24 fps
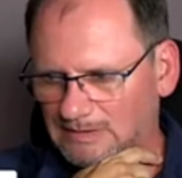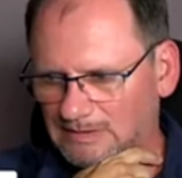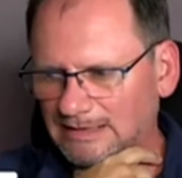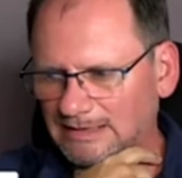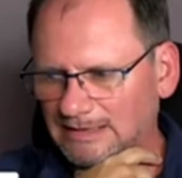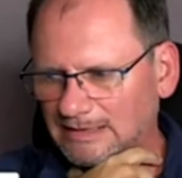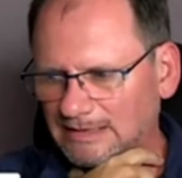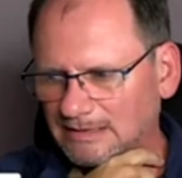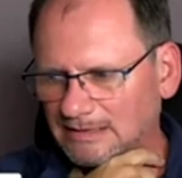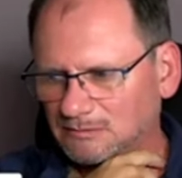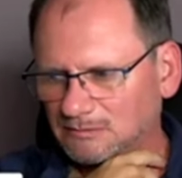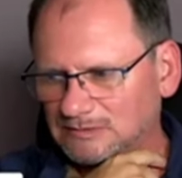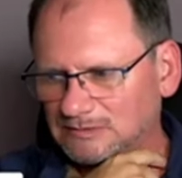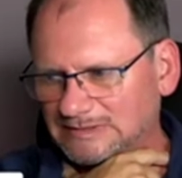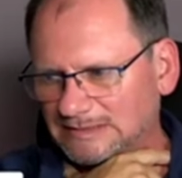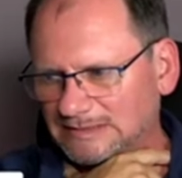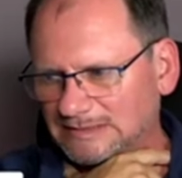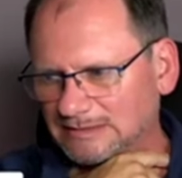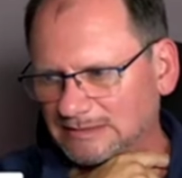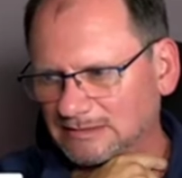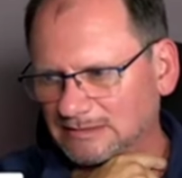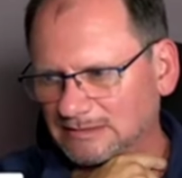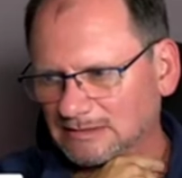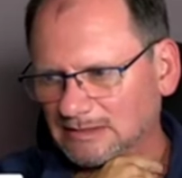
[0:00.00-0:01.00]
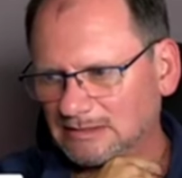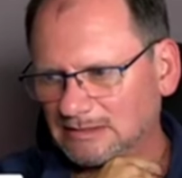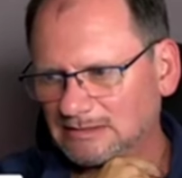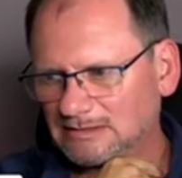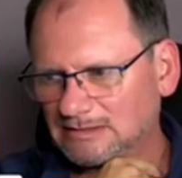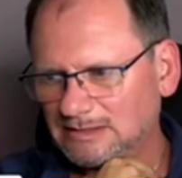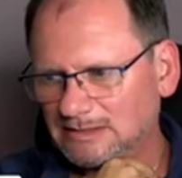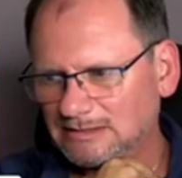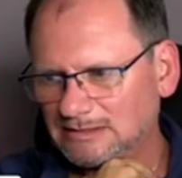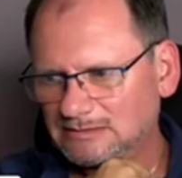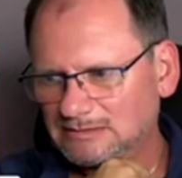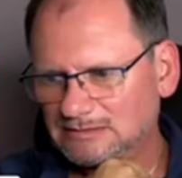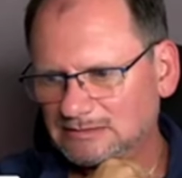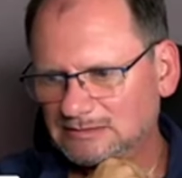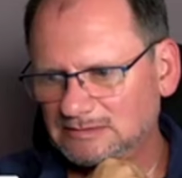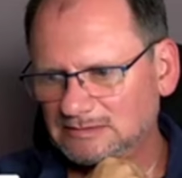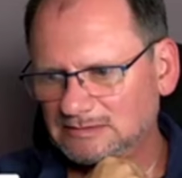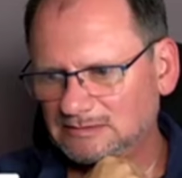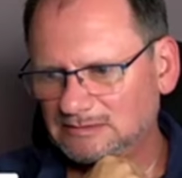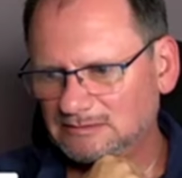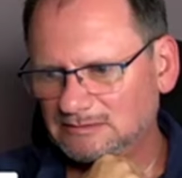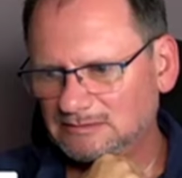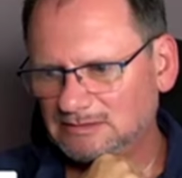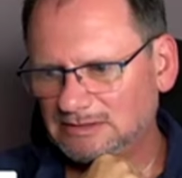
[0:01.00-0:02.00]
would say it had
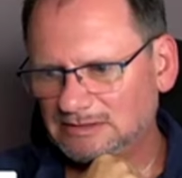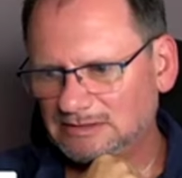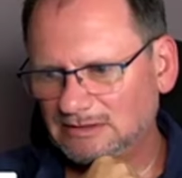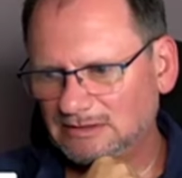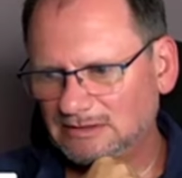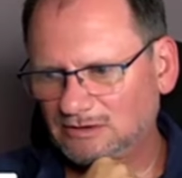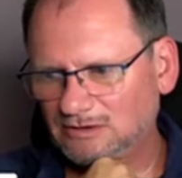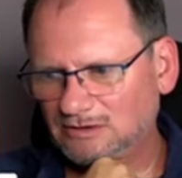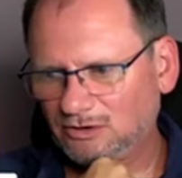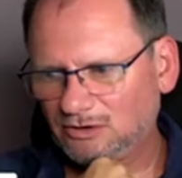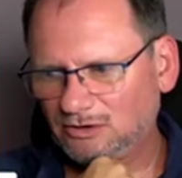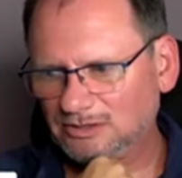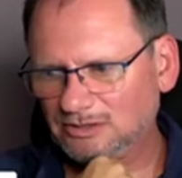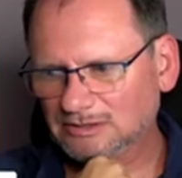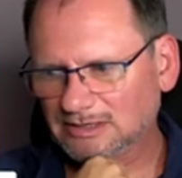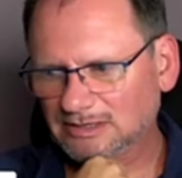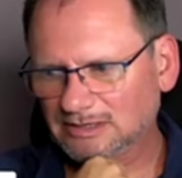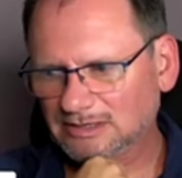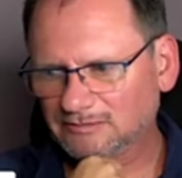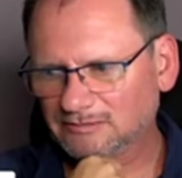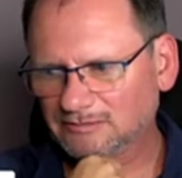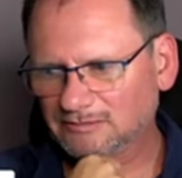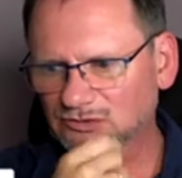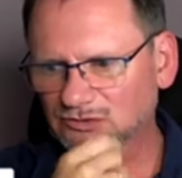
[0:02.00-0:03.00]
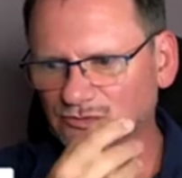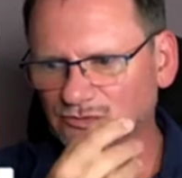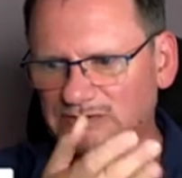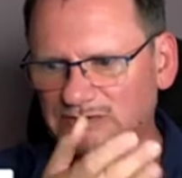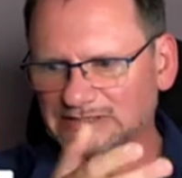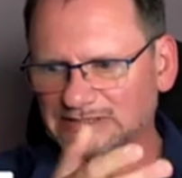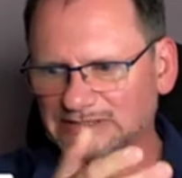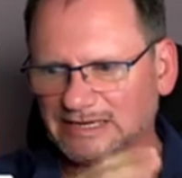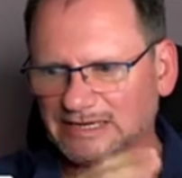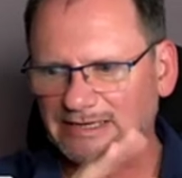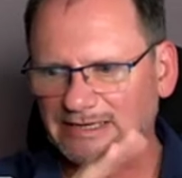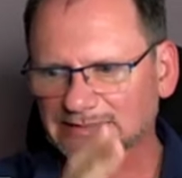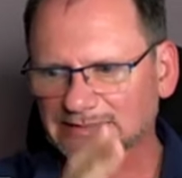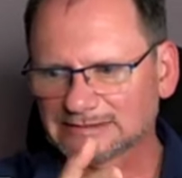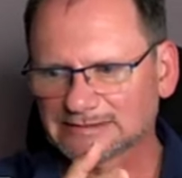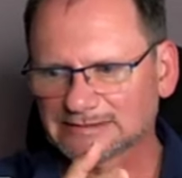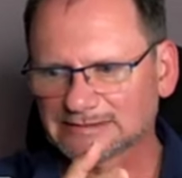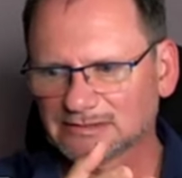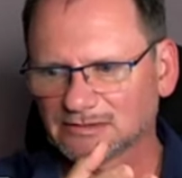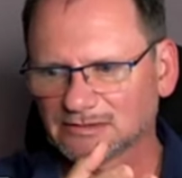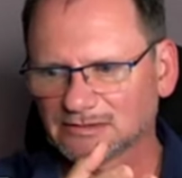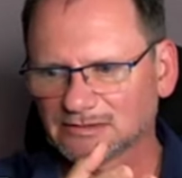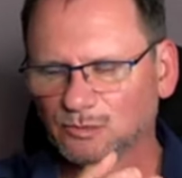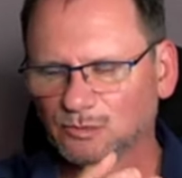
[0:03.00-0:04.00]
like a coin having two sides.
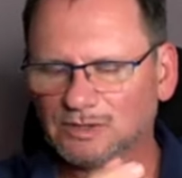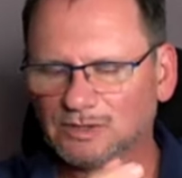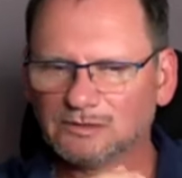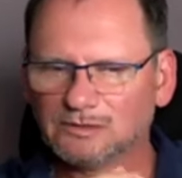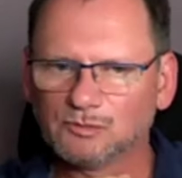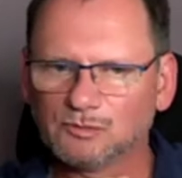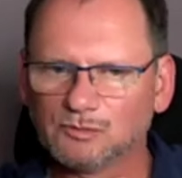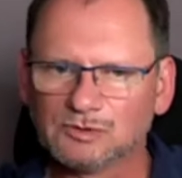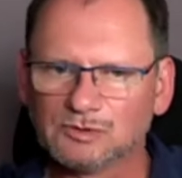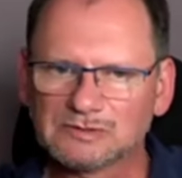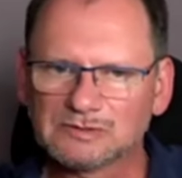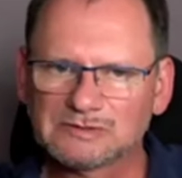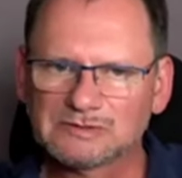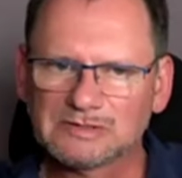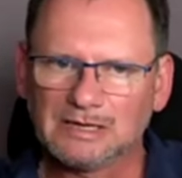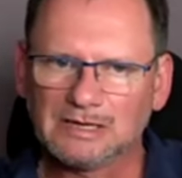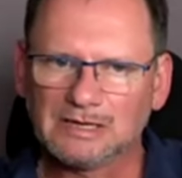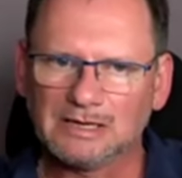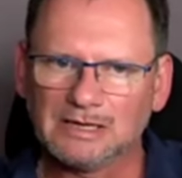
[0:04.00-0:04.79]
So the one was,